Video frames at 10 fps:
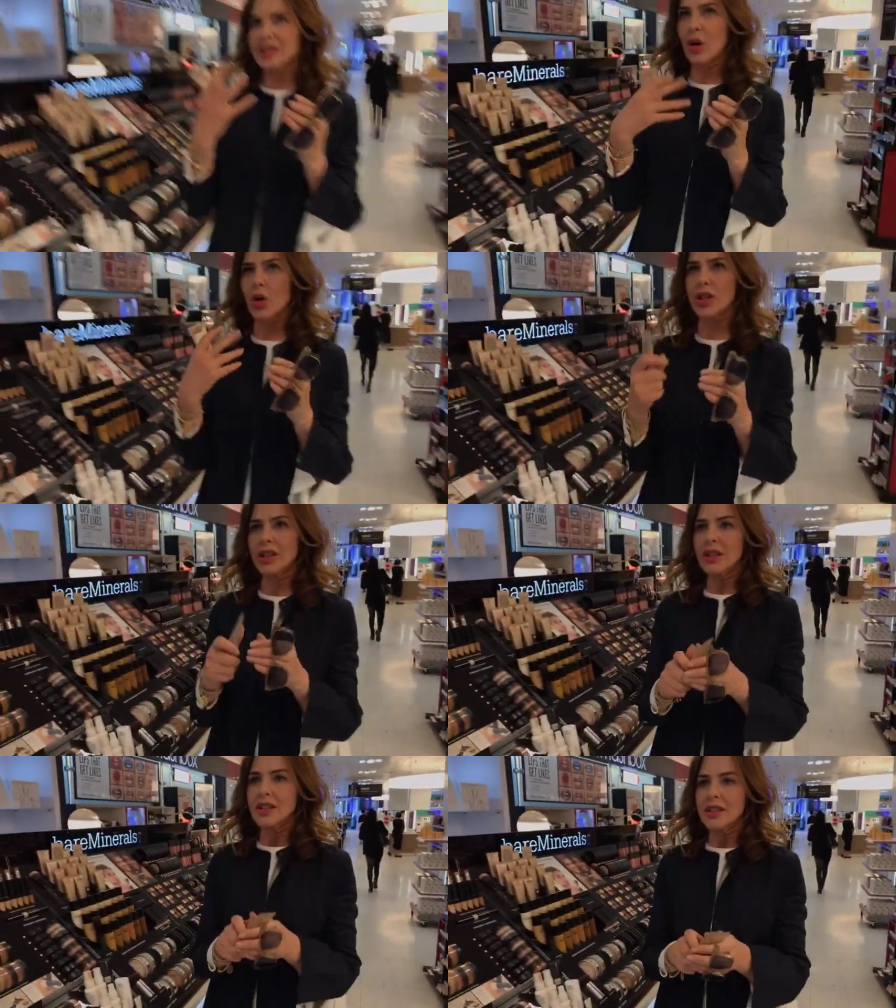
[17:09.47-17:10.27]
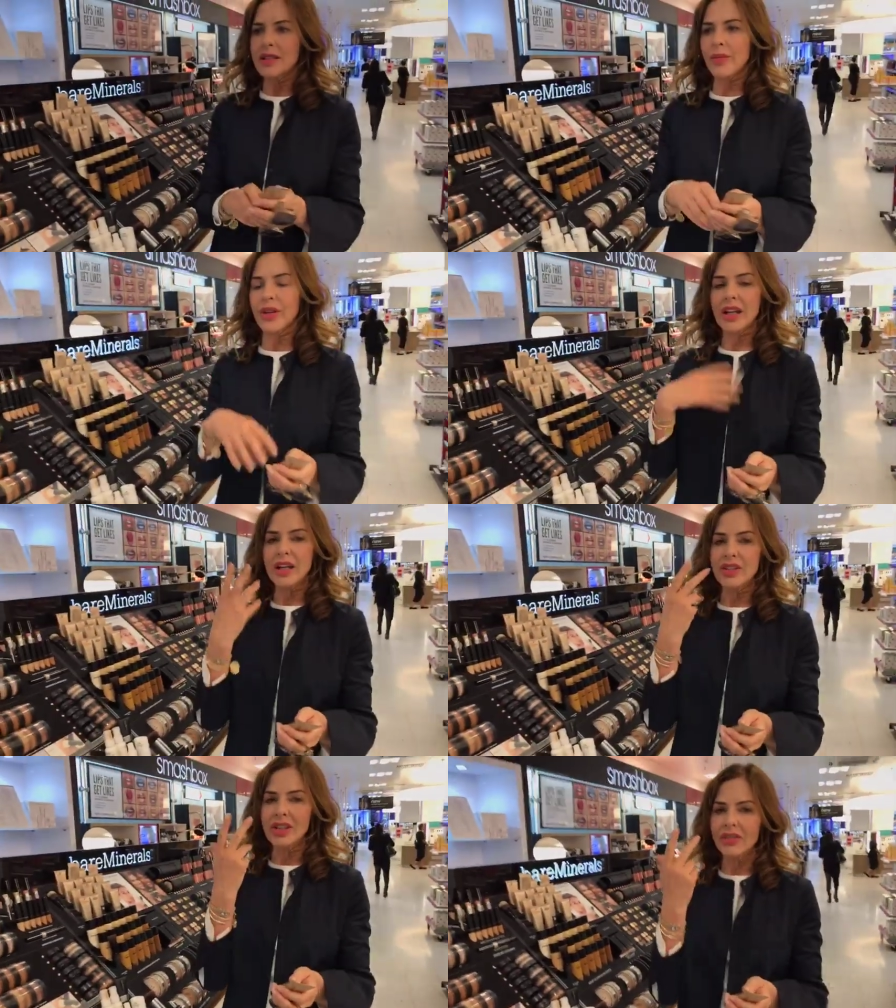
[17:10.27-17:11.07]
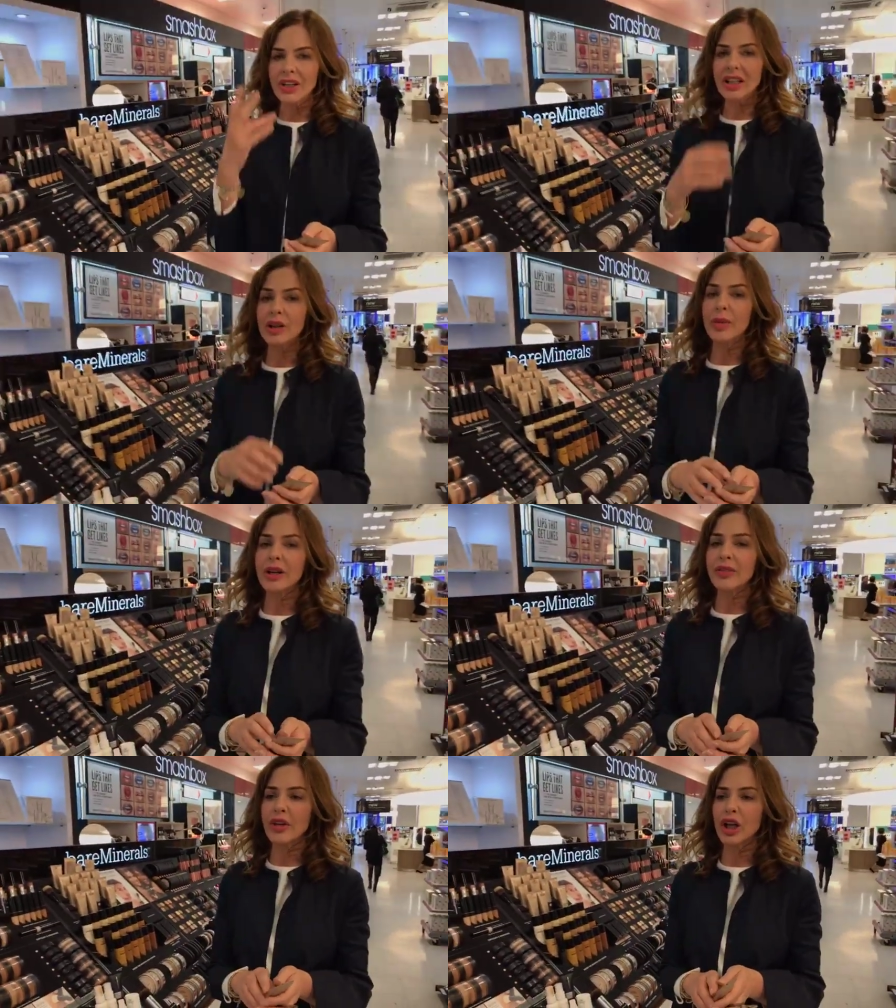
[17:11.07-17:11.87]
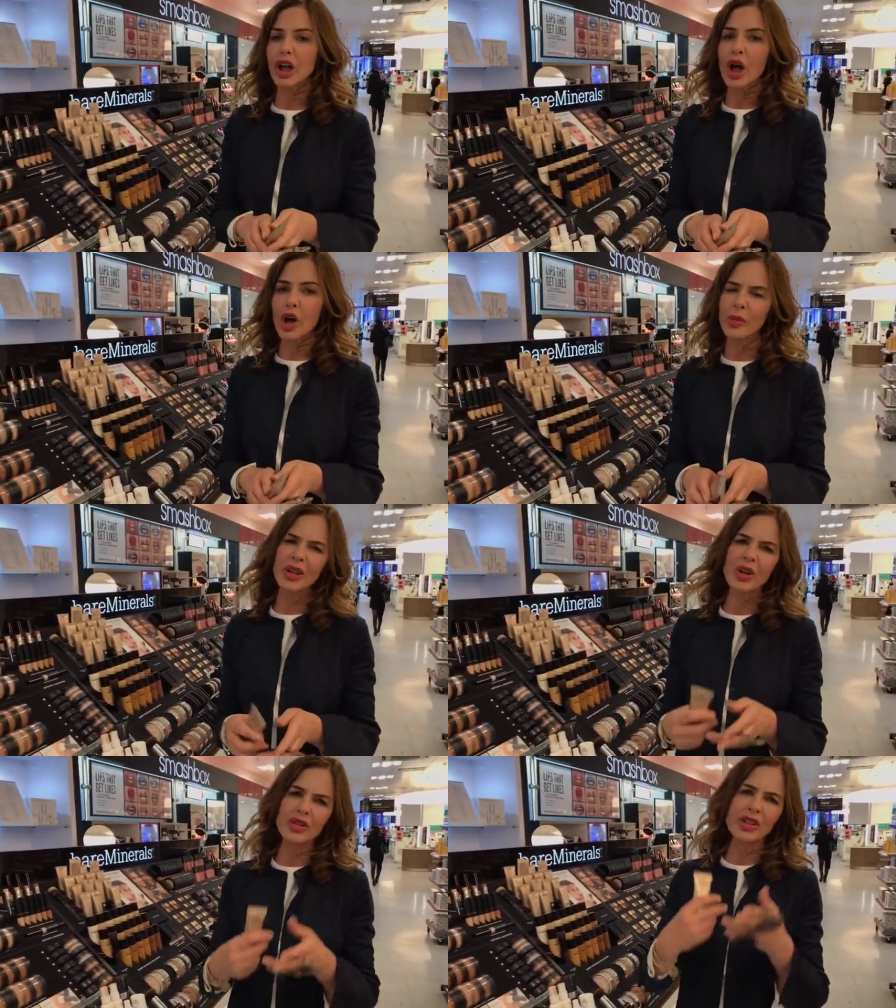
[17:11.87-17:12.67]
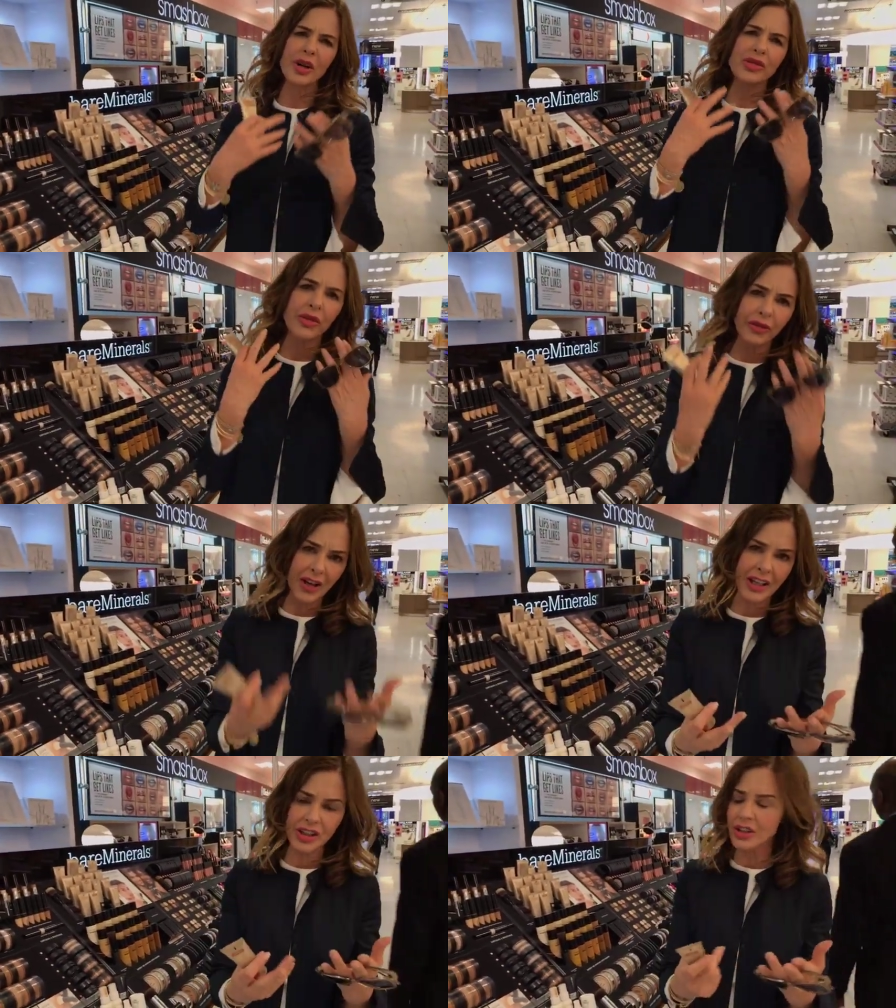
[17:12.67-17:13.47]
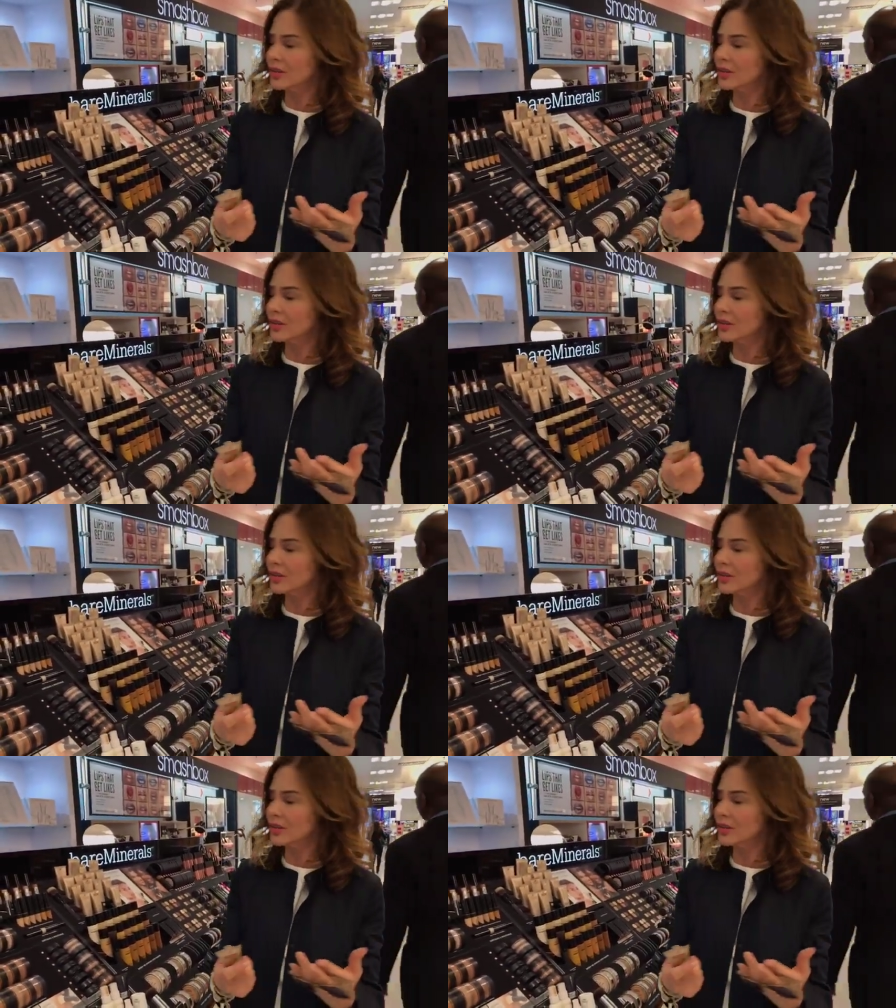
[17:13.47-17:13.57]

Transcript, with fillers: it's got something in it to give a little bit of a glow, but not too much reflection.